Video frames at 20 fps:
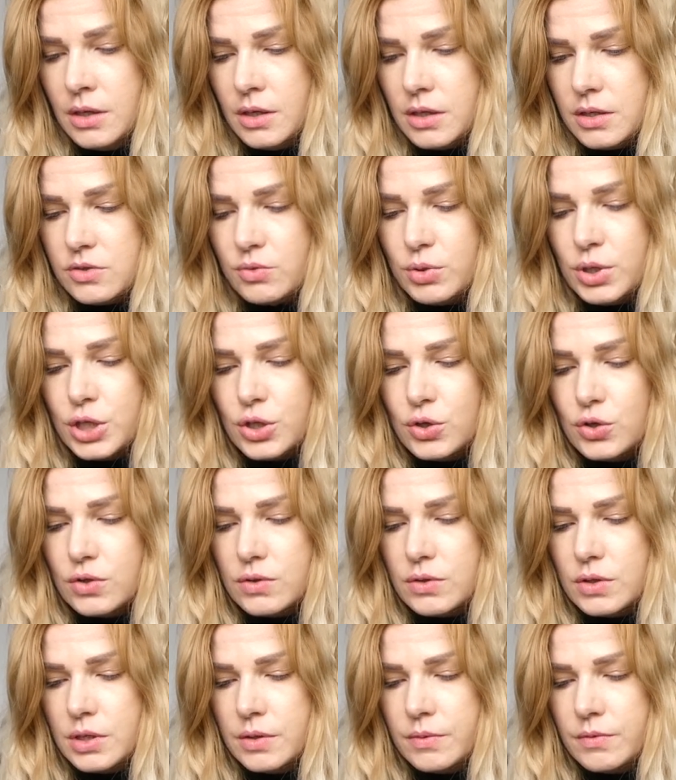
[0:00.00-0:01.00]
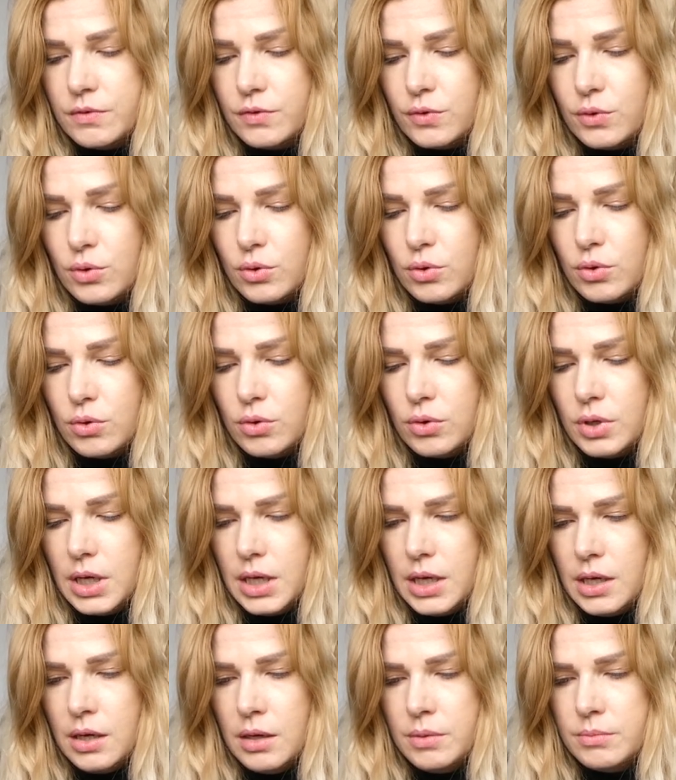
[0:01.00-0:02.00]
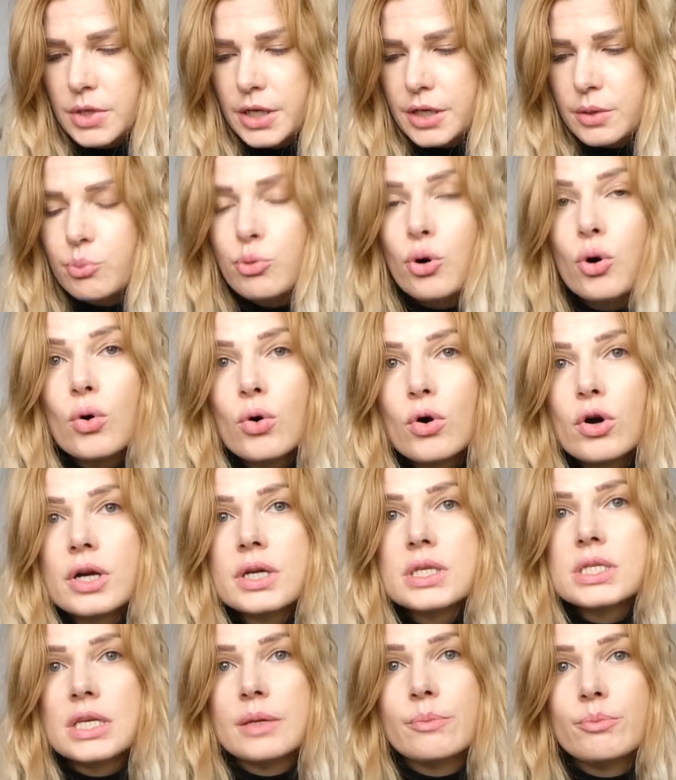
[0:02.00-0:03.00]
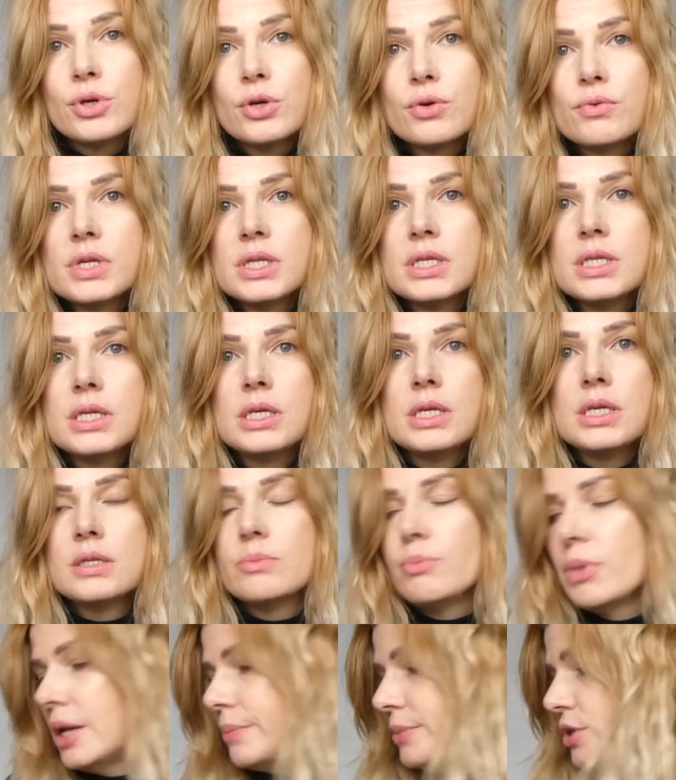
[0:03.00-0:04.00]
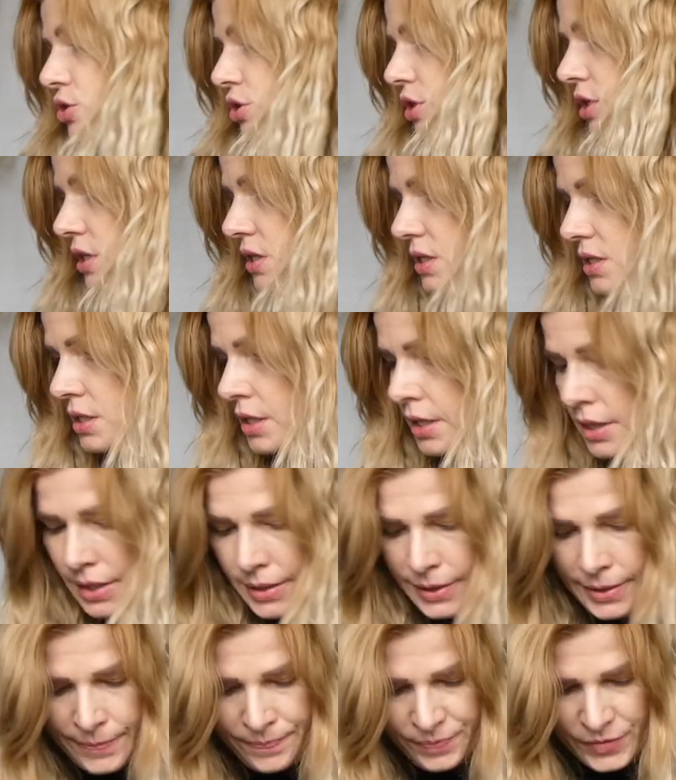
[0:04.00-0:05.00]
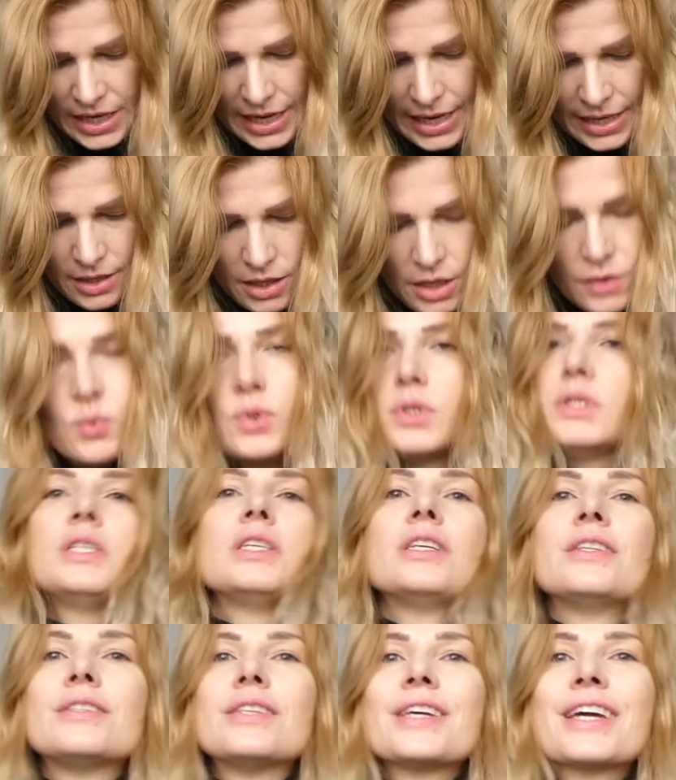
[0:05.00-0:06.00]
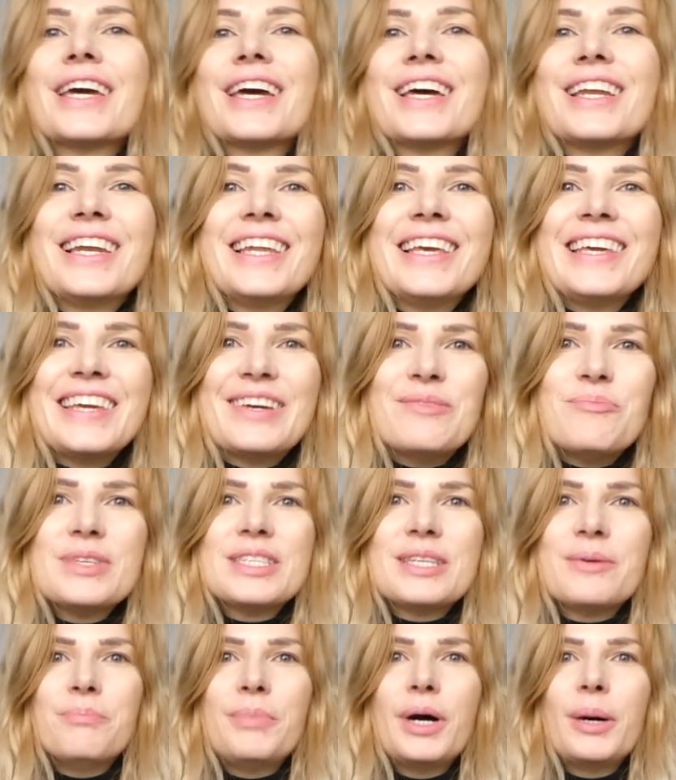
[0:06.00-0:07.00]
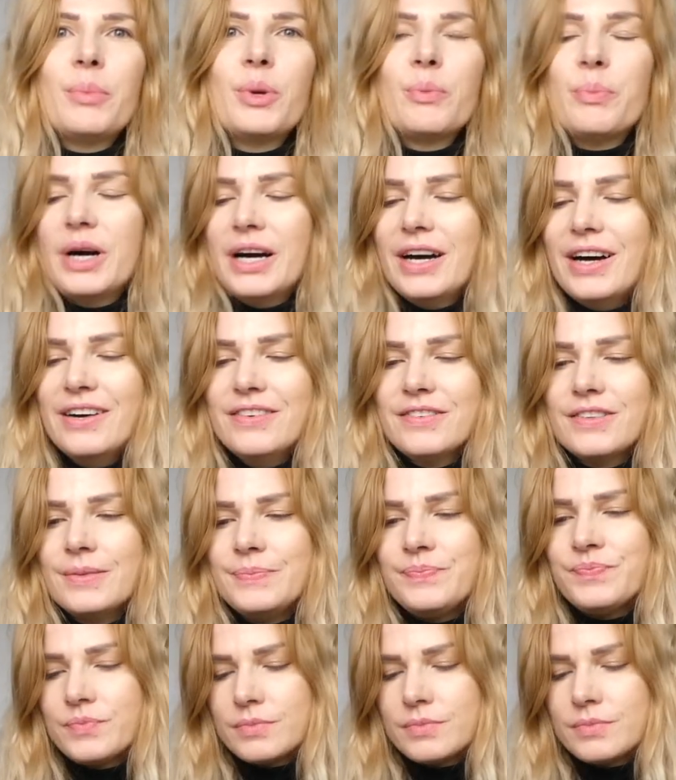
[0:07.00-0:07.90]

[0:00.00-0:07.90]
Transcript: It's really good for like pores, impurities, blemishes. And I wanted to get Liam some bubble bath.